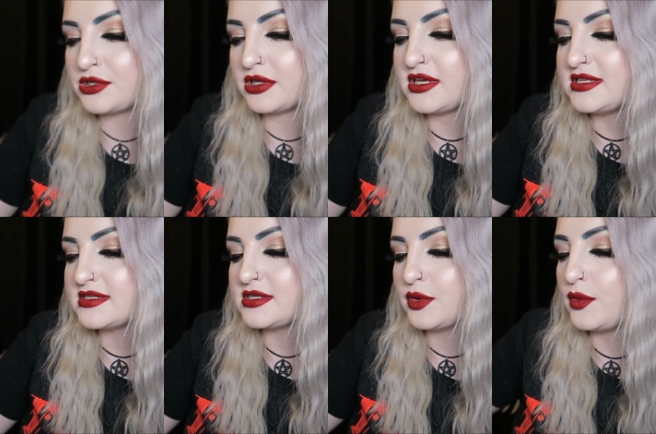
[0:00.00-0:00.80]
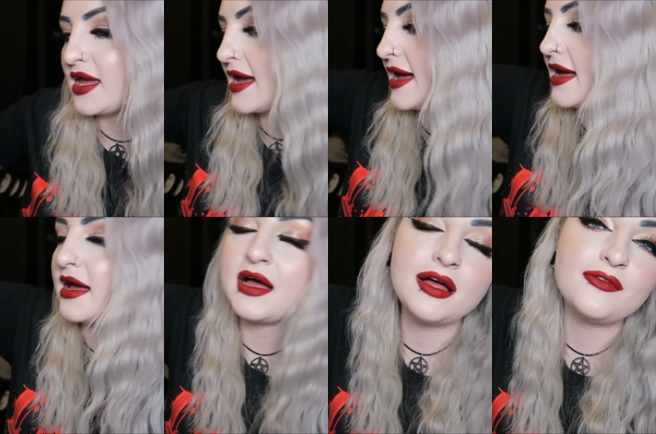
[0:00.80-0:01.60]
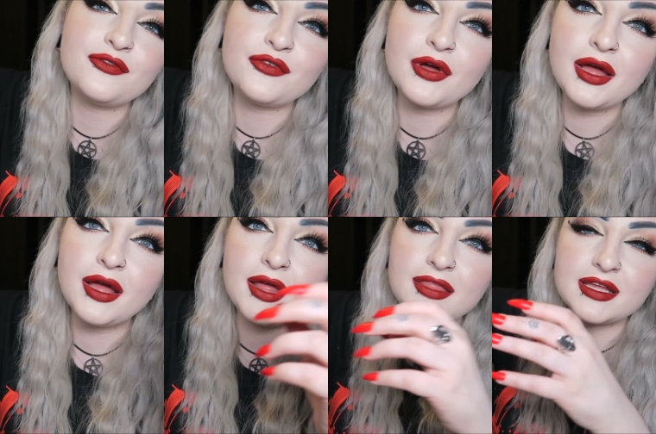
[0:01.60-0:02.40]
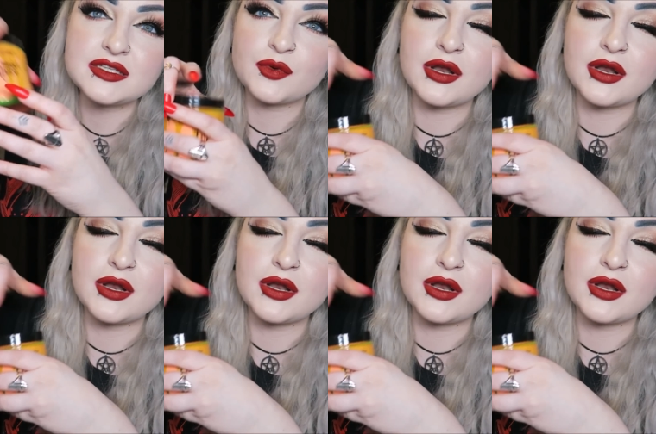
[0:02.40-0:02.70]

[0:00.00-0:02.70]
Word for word: but not least, we have this